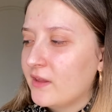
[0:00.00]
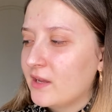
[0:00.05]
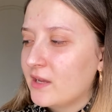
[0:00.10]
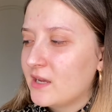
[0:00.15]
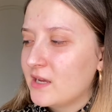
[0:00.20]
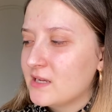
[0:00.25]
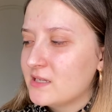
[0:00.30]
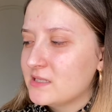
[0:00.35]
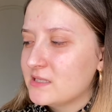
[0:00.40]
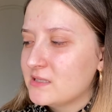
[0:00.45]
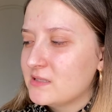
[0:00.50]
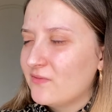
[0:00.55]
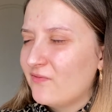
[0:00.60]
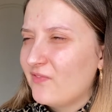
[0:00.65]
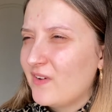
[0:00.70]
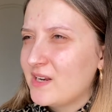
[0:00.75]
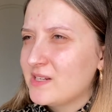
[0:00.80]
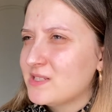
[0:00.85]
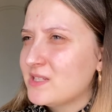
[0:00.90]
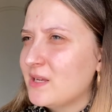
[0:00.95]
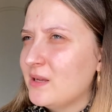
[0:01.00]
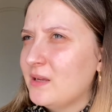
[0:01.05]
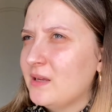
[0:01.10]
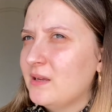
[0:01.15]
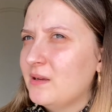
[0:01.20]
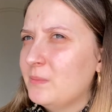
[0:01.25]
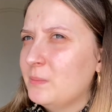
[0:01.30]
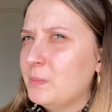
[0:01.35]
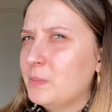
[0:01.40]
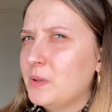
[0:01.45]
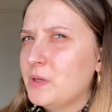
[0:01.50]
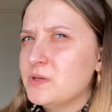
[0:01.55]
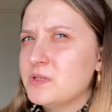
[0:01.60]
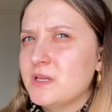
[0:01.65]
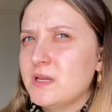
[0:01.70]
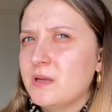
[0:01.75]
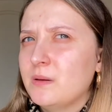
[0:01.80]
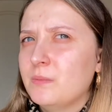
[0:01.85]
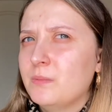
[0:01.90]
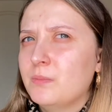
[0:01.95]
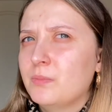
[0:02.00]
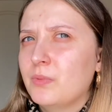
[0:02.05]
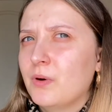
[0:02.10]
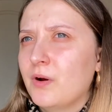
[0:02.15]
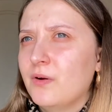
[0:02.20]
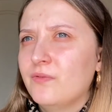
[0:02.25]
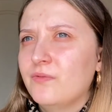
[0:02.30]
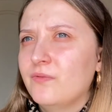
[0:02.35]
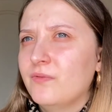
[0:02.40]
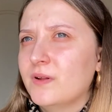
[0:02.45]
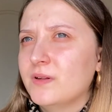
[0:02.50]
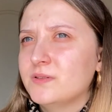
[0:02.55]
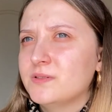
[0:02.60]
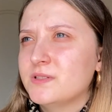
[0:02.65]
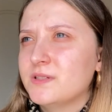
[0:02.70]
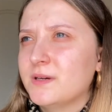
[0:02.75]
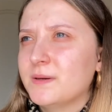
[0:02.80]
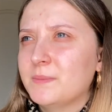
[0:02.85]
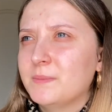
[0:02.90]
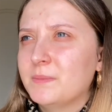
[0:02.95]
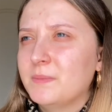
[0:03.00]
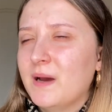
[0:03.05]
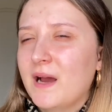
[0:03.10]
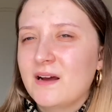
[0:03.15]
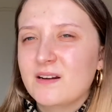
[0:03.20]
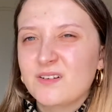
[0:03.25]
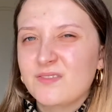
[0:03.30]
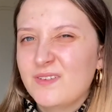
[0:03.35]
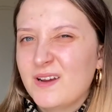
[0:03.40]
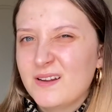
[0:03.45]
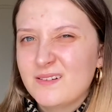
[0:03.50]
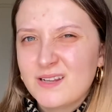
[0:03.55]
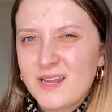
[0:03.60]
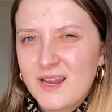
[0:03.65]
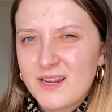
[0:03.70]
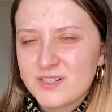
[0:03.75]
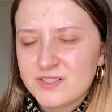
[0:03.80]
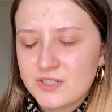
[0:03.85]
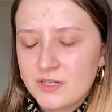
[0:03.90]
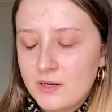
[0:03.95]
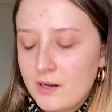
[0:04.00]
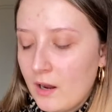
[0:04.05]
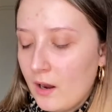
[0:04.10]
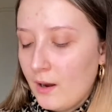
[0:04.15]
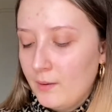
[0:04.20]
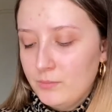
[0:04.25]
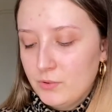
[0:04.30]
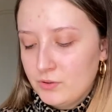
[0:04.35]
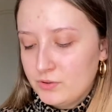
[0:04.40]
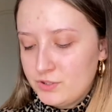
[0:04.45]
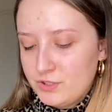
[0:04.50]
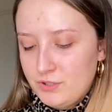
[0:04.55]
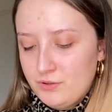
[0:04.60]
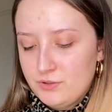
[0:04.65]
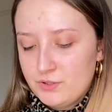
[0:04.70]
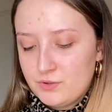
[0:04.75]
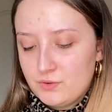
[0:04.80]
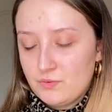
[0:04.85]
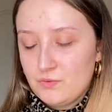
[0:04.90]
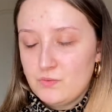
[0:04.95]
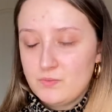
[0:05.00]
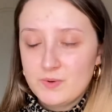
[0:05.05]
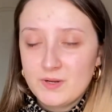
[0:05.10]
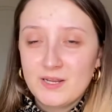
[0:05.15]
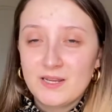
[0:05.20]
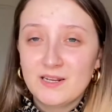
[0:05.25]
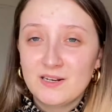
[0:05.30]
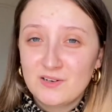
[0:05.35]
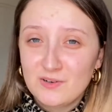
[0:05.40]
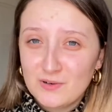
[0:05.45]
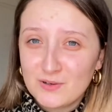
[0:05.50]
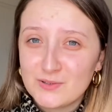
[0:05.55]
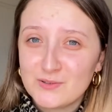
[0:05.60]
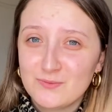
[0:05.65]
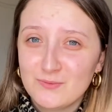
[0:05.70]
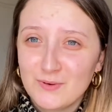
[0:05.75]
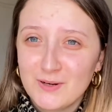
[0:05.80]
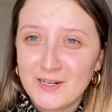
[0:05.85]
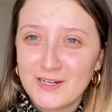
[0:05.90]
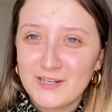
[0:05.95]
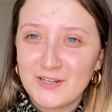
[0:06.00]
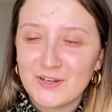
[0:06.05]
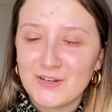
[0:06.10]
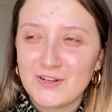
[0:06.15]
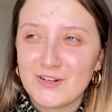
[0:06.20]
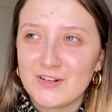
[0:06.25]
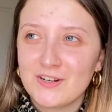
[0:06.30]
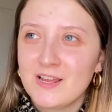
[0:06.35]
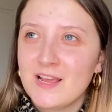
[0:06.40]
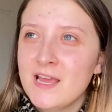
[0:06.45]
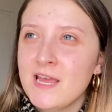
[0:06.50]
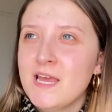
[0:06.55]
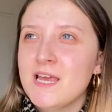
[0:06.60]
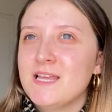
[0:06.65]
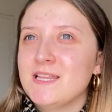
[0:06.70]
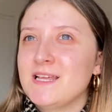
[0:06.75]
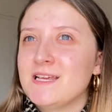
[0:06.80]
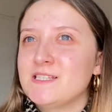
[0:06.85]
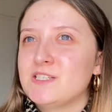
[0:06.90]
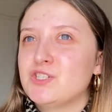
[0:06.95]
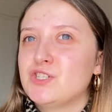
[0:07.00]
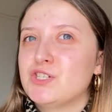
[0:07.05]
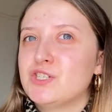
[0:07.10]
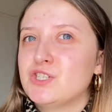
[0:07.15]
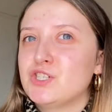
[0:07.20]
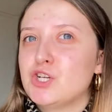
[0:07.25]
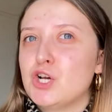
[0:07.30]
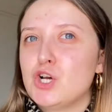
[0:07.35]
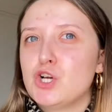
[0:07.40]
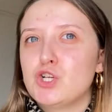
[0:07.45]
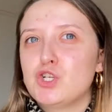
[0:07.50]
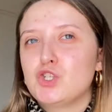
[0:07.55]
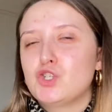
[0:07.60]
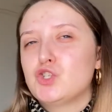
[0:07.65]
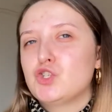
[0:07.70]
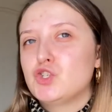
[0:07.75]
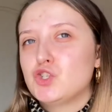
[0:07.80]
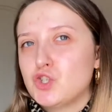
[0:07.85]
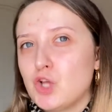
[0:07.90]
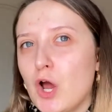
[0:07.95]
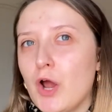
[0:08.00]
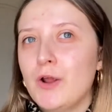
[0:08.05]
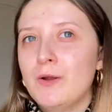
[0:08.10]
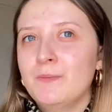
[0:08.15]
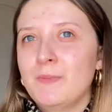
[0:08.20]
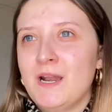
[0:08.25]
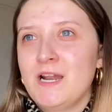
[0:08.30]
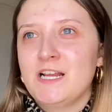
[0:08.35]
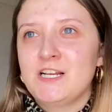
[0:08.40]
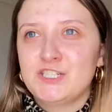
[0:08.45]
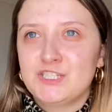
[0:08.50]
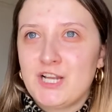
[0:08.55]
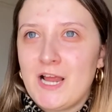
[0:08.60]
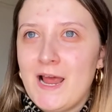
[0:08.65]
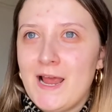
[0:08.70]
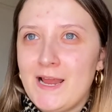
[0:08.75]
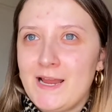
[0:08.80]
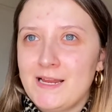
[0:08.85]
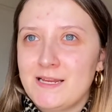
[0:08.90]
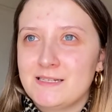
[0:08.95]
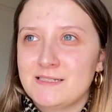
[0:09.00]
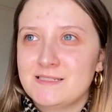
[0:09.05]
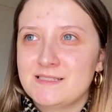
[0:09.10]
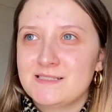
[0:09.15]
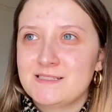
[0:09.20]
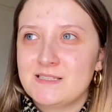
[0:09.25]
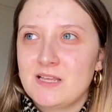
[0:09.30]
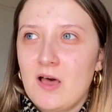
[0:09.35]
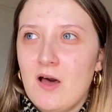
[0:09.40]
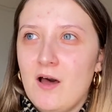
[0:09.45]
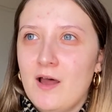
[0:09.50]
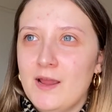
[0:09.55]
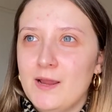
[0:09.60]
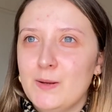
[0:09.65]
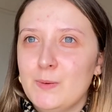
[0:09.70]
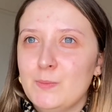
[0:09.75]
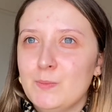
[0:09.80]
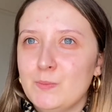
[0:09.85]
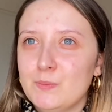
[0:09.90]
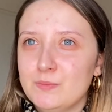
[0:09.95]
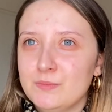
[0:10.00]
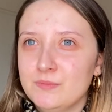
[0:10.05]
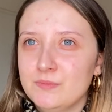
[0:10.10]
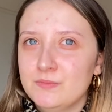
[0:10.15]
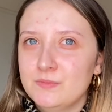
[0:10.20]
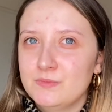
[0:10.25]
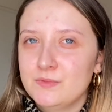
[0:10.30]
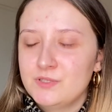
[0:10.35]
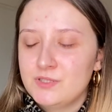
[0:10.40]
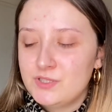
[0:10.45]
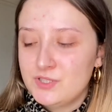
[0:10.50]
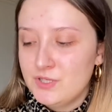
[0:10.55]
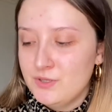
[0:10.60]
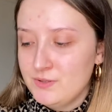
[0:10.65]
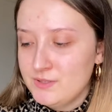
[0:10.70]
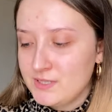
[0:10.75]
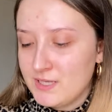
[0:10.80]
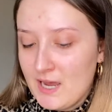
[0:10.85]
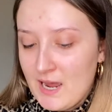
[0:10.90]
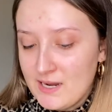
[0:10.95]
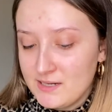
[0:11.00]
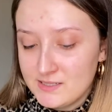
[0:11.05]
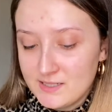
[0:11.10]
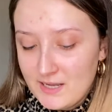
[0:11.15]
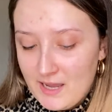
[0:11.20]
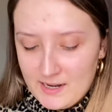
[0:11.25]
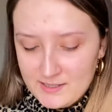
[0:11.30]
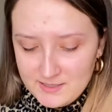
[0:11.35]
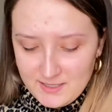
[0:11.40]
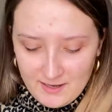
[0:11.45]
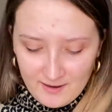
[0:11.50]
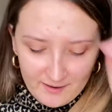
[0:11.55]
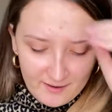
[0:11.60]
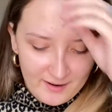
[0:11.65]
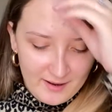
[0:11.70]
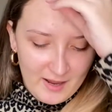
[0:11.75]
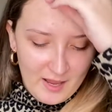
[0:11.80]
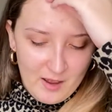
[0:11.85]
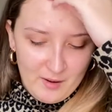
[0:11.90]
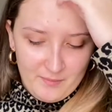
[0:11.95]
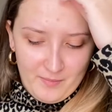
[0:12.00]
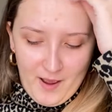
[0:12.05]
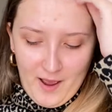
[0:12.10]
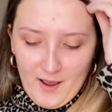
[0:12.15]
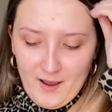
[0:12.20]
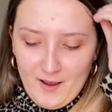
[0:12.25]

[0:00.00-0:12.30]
it's Fenty Beauty Pro Filter powder foundation. I'm not too sure, but it looks really good. There's just so many shades. I'm too scared to get it, but